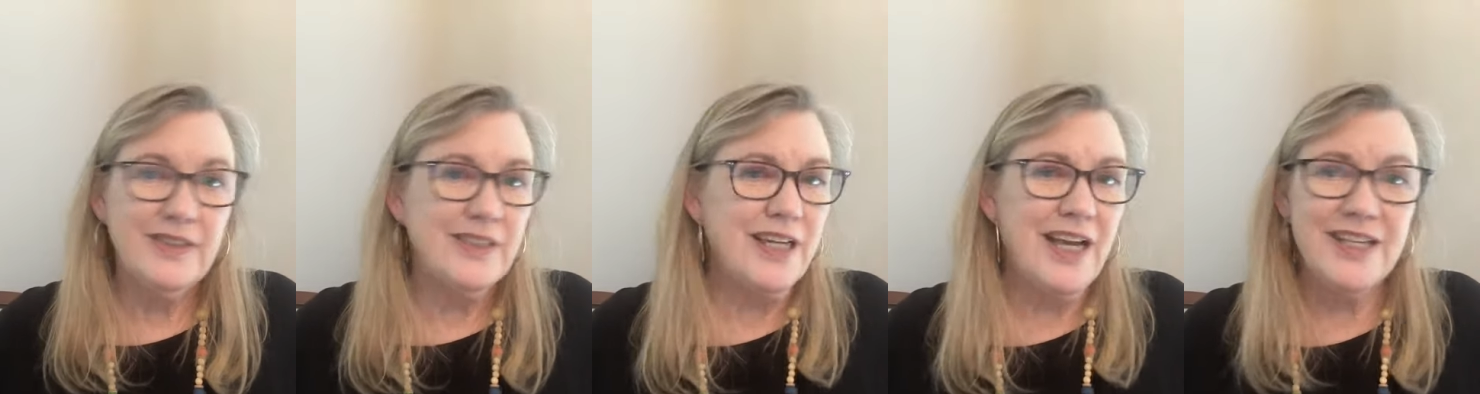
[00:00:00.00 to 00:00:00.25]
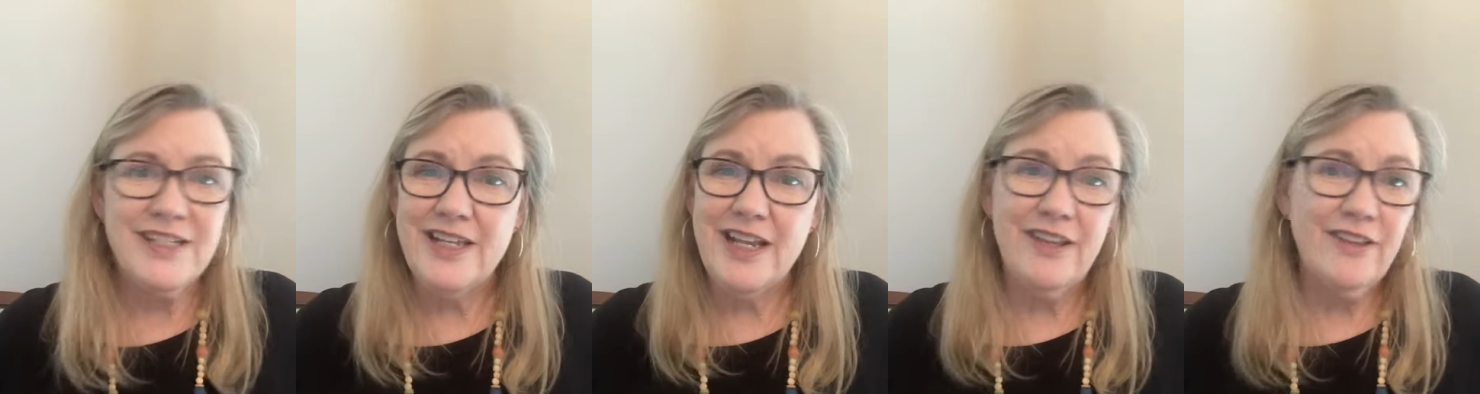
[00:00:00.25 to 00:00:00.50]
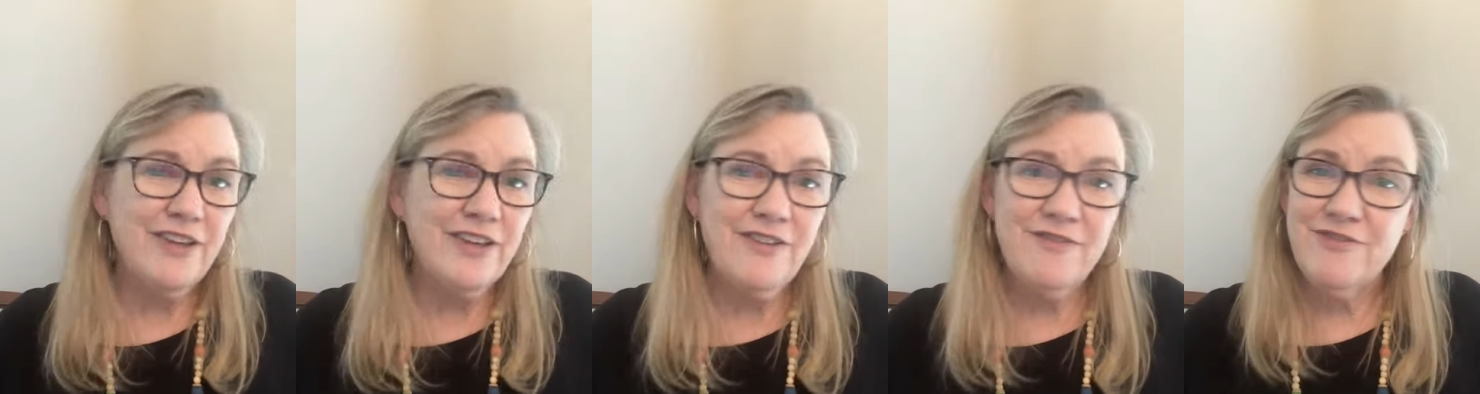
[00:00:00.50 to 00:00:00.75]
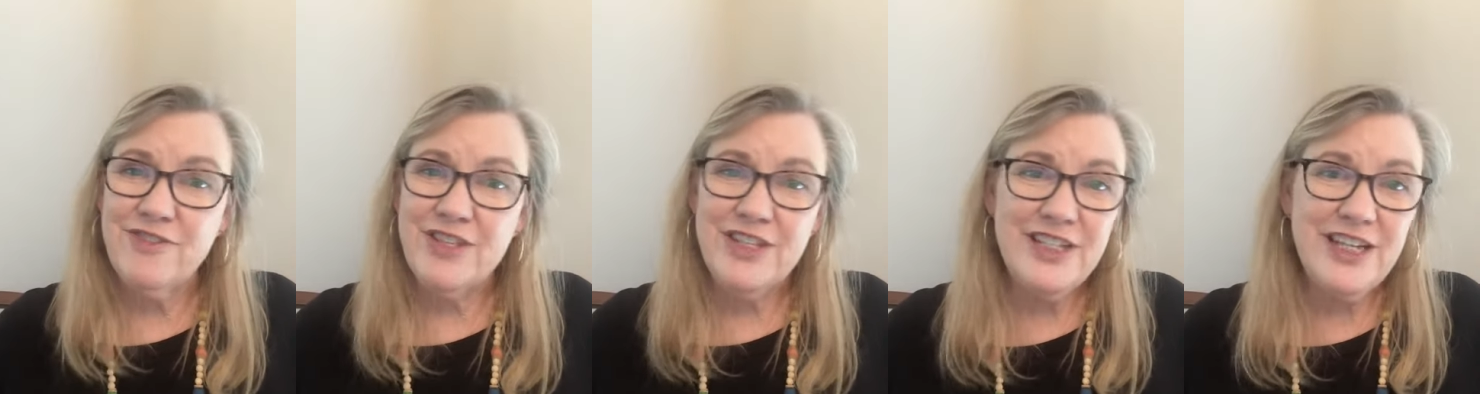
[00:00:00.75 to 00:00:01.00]
God's not
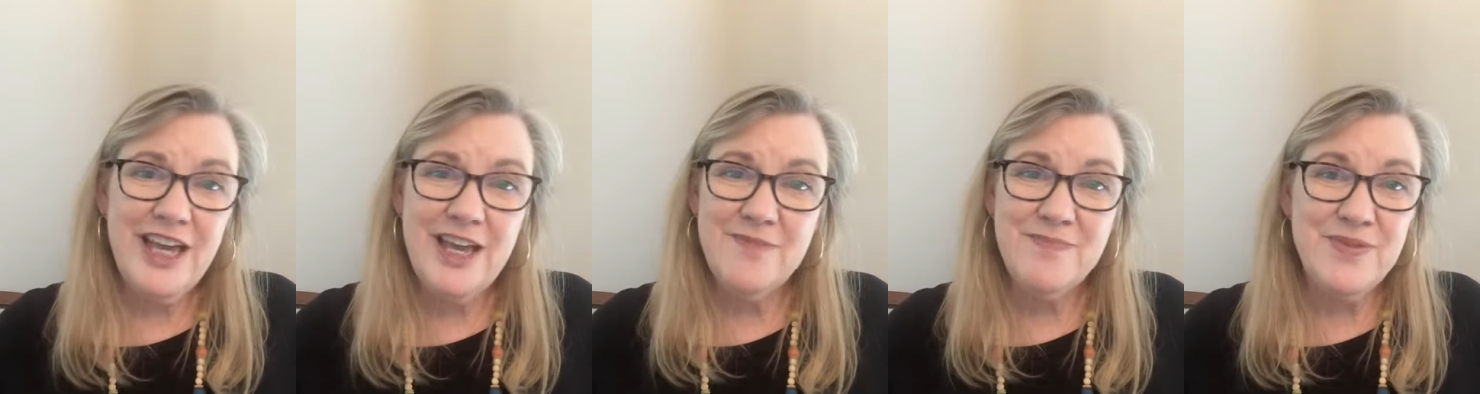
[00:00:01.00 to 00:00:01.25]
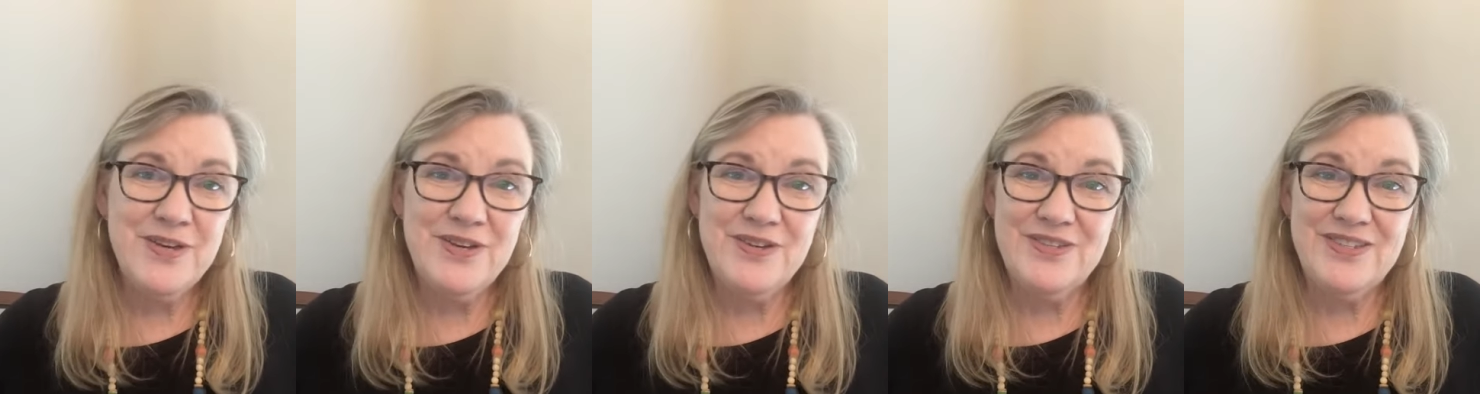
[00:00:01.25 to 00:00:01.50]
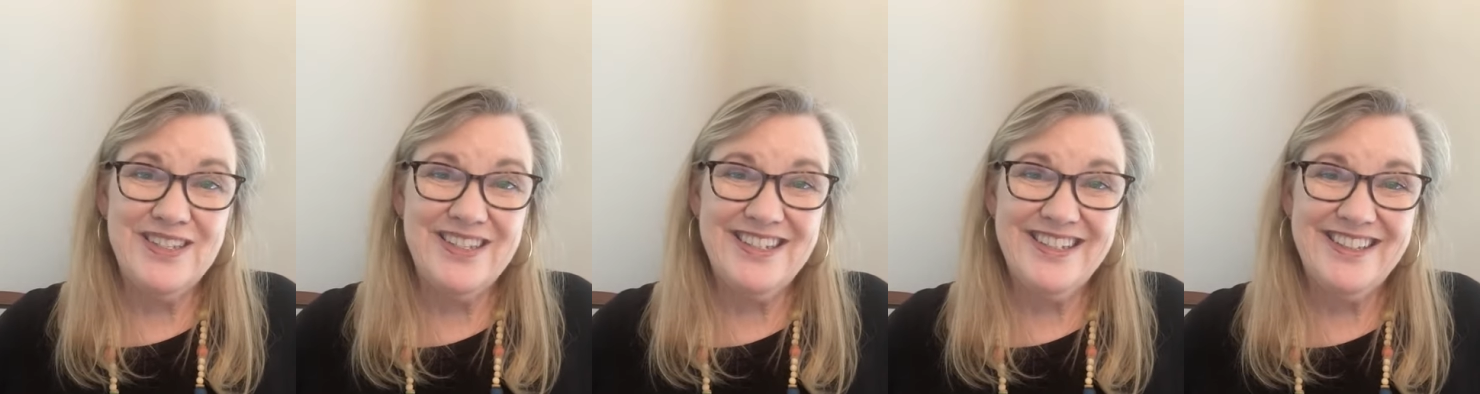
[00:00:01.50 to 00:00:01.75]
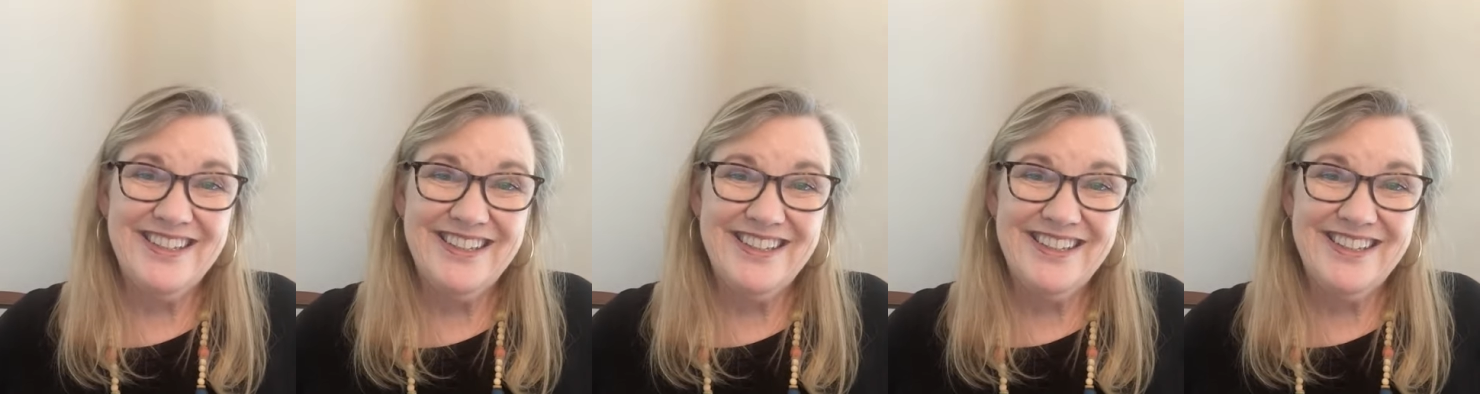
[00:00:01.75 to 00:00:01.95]
looking for the typos.